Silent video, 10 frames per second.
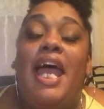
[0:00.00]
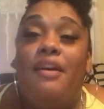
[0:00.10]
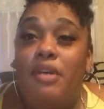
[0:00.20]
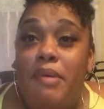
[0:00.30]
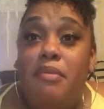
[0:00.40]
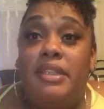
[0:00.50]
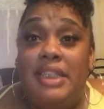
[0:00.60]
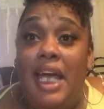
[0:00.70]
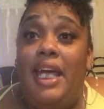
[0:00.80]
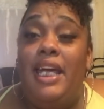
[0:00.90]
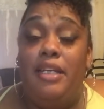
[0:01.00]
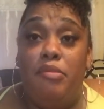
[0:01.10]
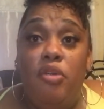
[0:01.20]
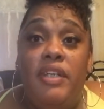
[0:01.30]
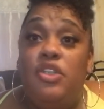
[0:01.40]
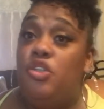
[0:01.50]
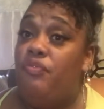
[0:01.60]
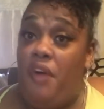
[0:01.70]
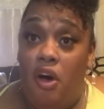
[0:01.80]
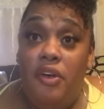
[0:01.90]
When people say in the movies you
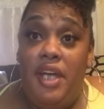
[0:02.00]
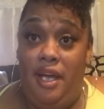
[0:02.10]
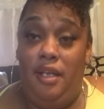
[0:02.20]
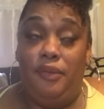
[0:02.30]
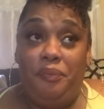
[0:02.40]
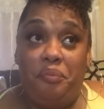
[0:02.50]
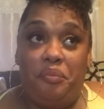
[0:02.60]
fall down